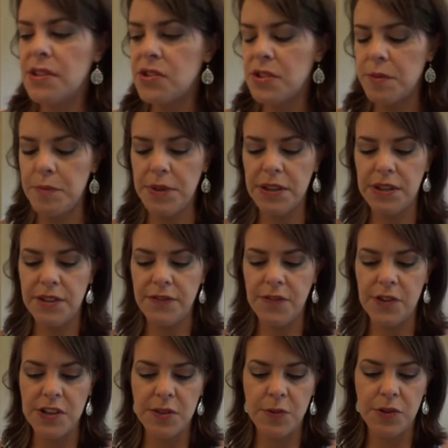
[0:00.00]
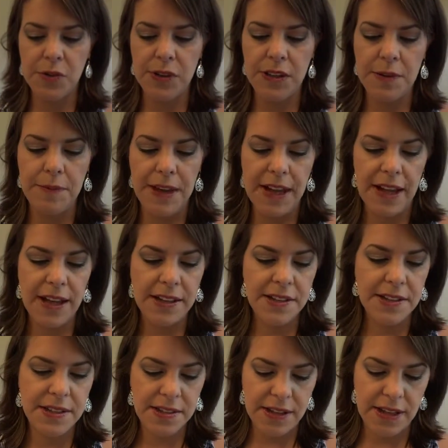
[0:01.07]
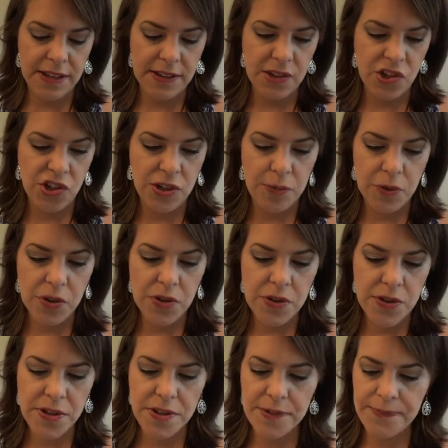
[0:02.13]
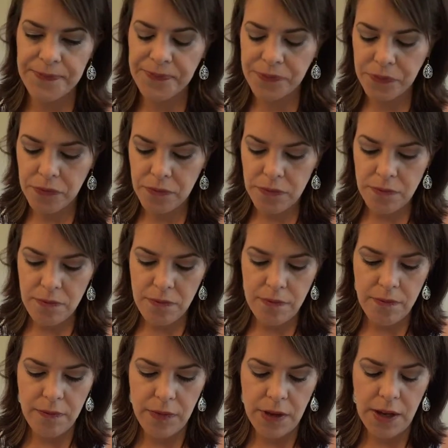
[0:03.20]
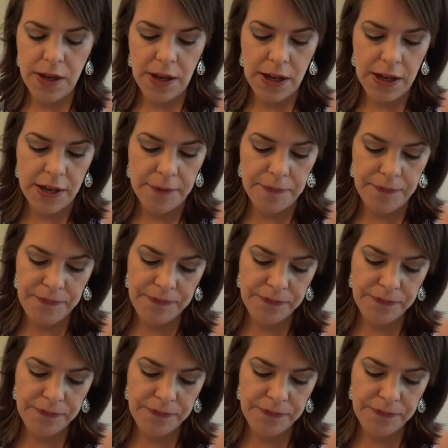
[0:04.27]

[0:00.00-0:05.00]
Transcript: there's a big difference between the mattes and the shimmers. You